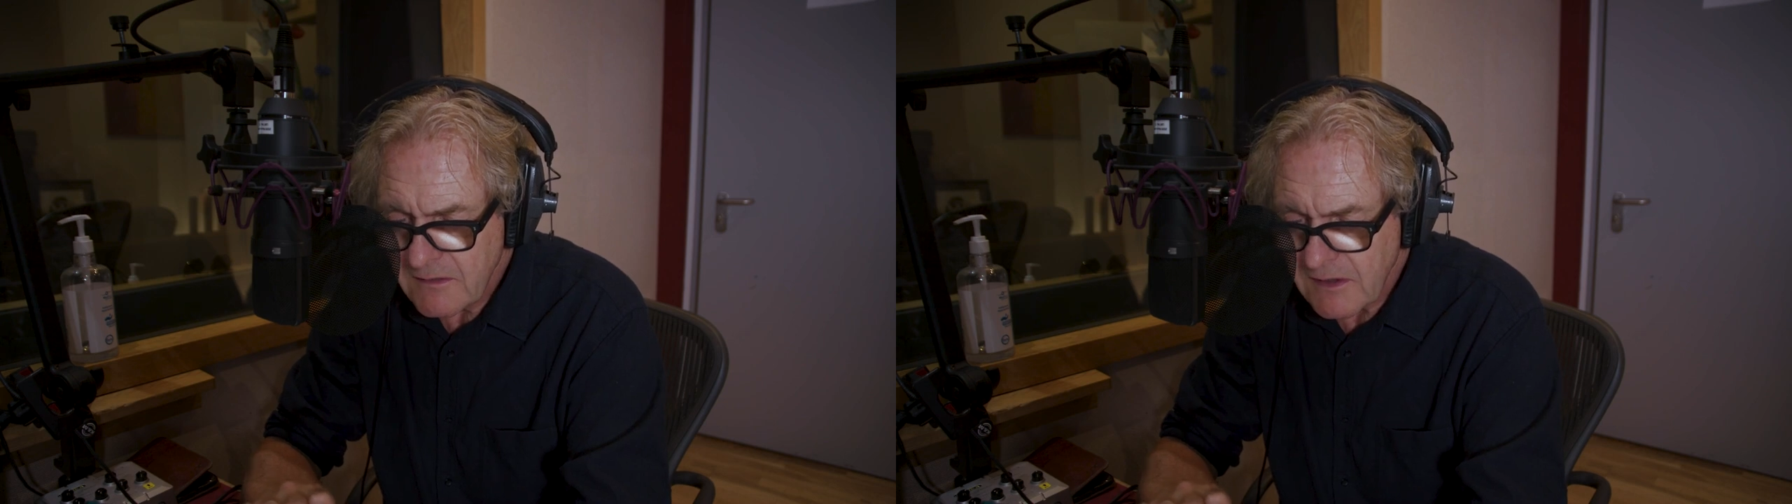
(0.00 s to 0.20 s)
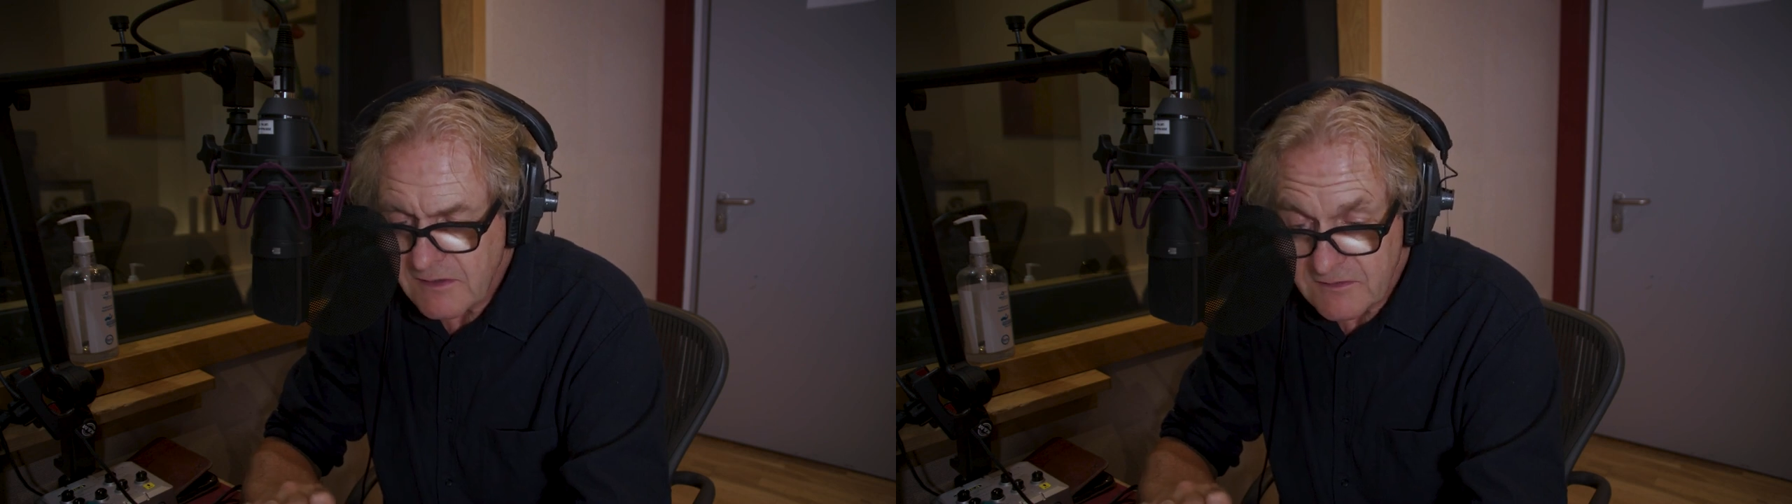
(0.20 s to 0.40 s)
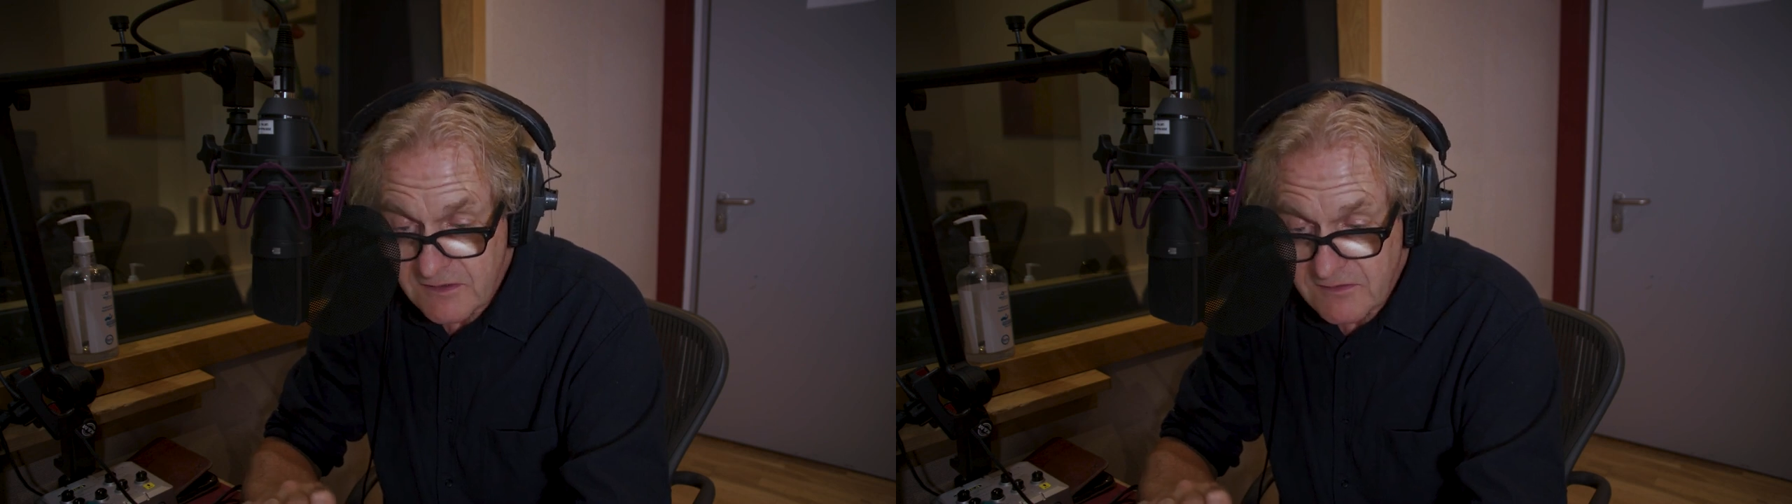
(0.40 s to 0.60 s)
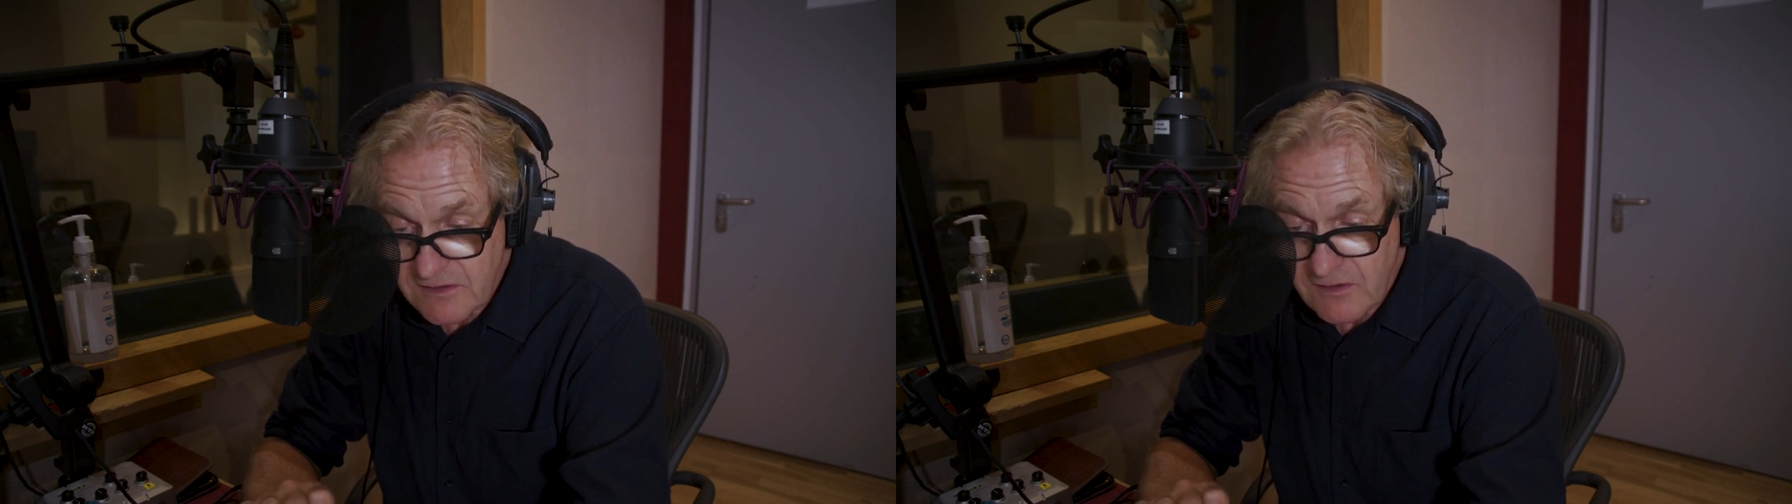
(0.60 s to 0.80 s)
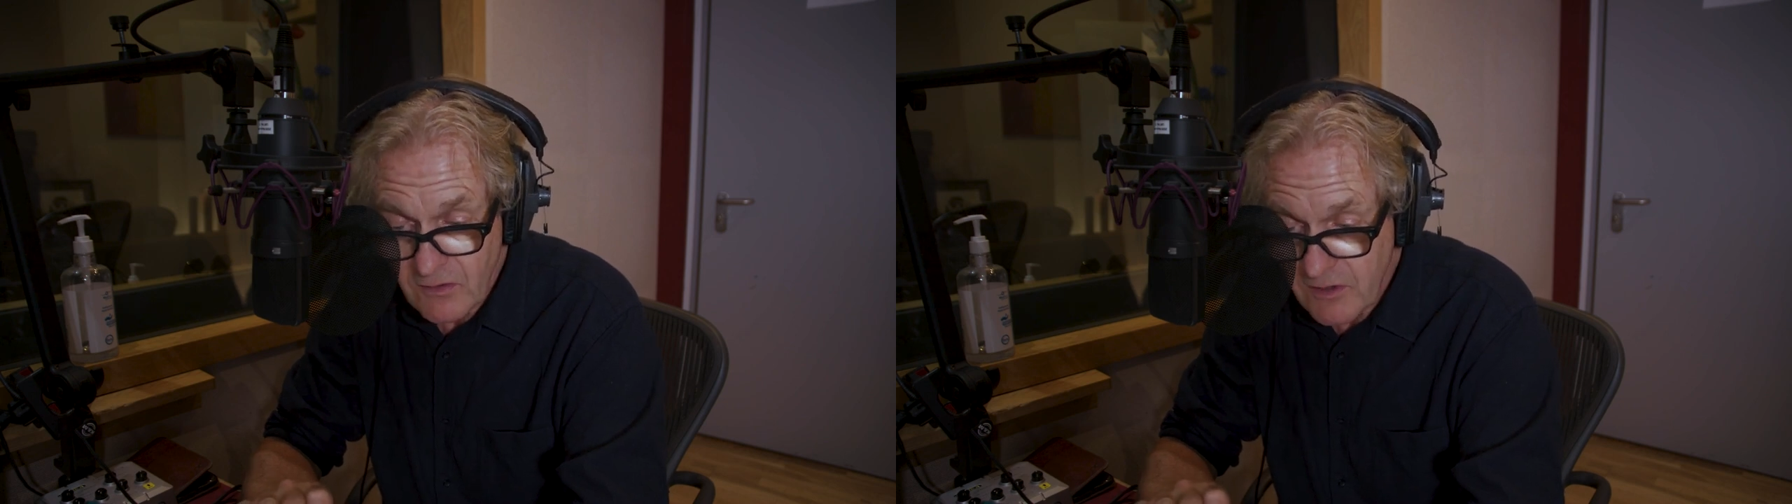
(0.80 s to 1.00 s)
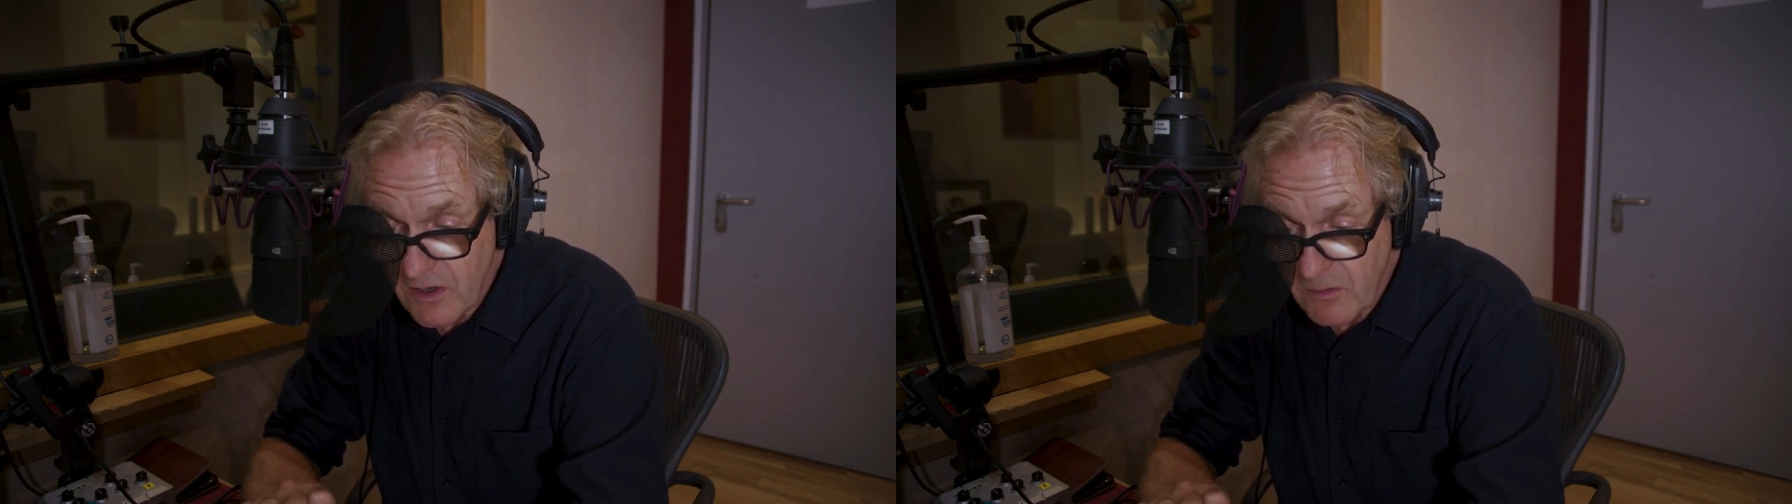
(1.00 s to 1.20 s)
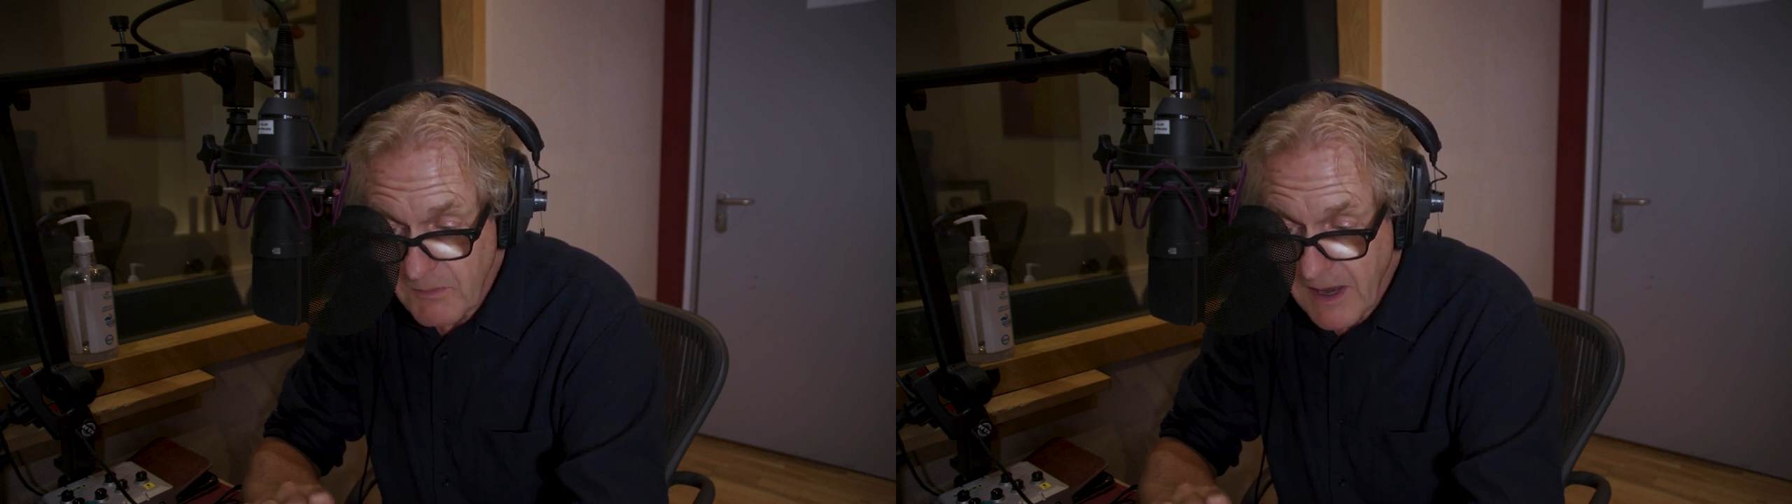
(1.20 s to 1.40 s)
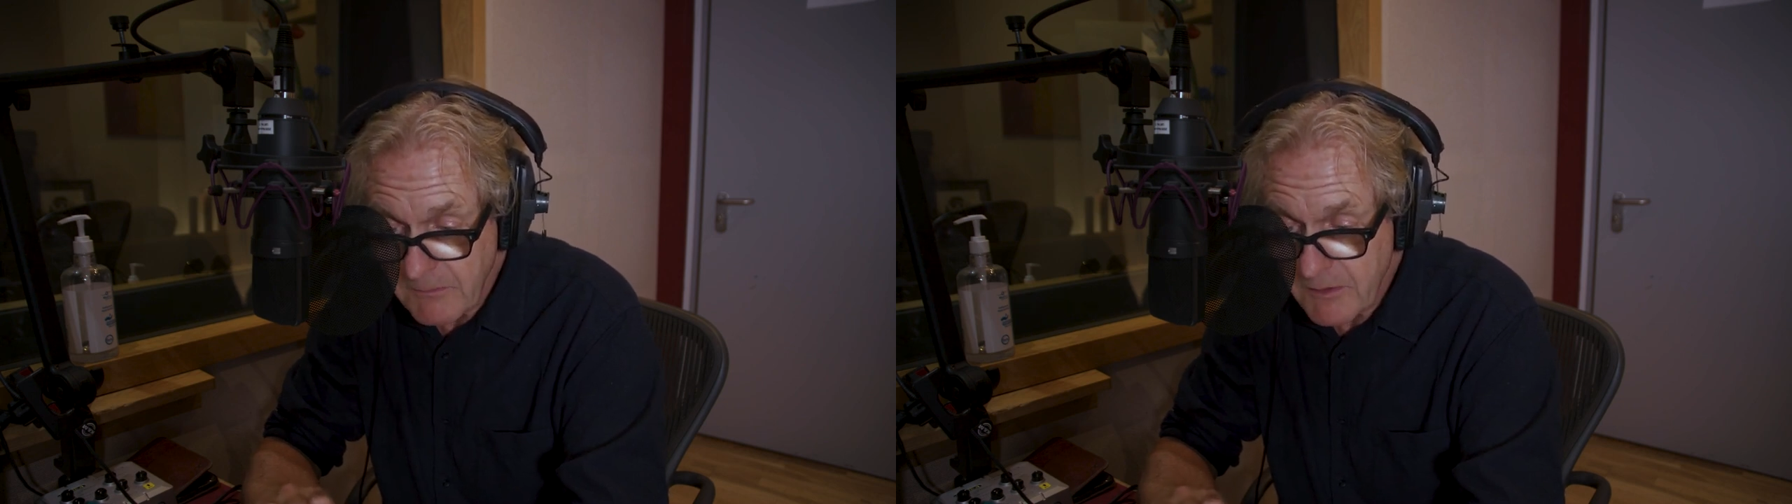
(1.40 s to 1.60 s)
that existed on no
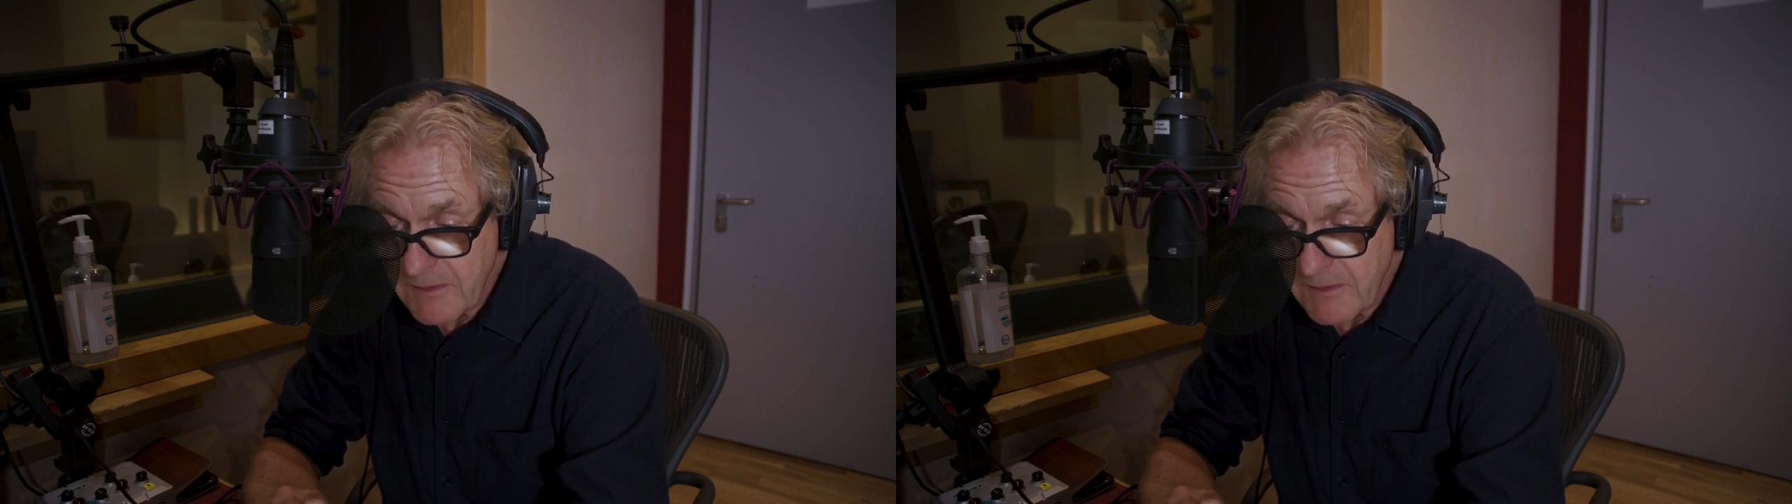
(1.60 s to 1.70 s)
map,